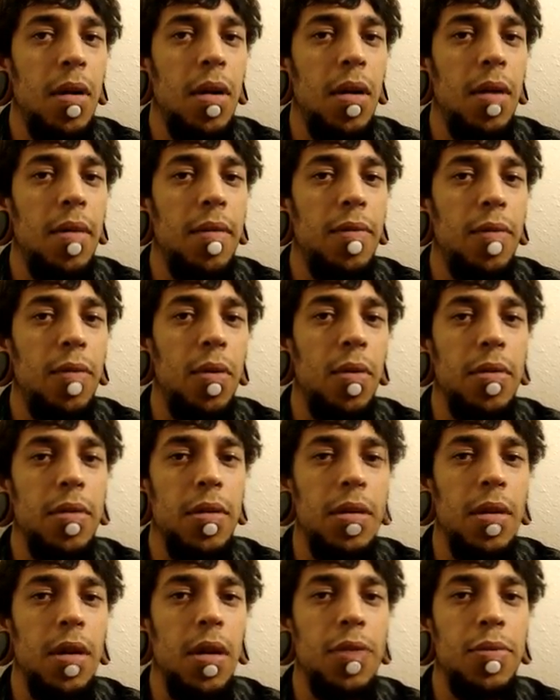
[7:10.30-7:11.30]
for
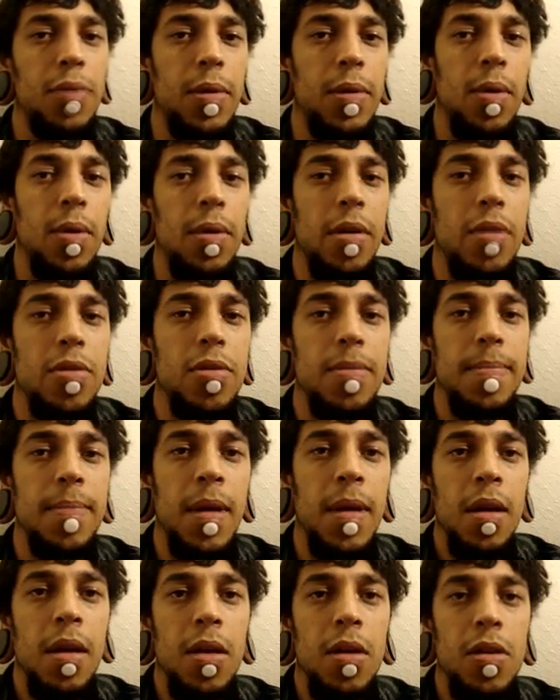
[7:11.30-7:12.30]
the 3/4 inch.
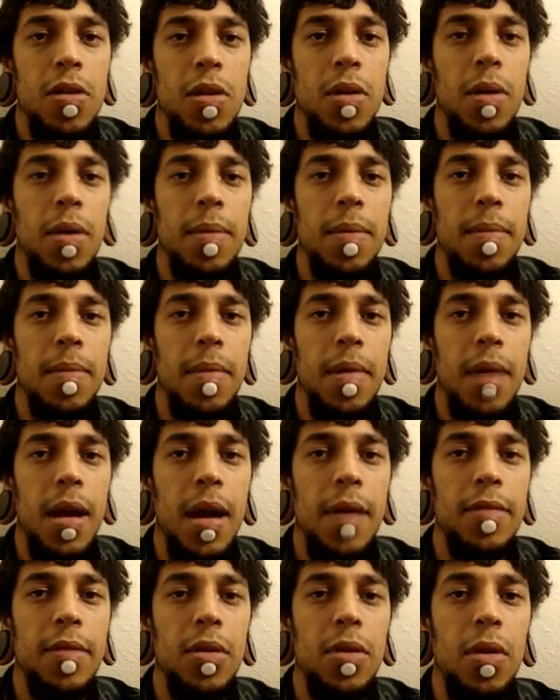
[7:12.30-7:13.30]
So anyway,
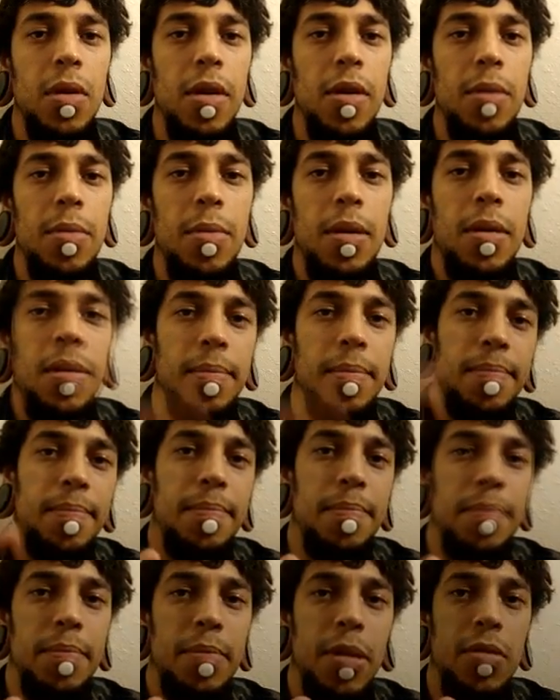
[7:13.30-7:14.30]
have a good one, everybody.
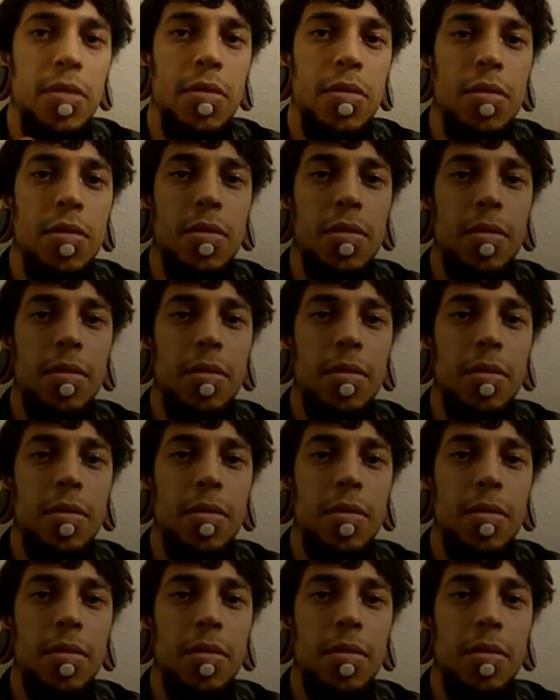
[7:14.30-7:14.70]
Peace.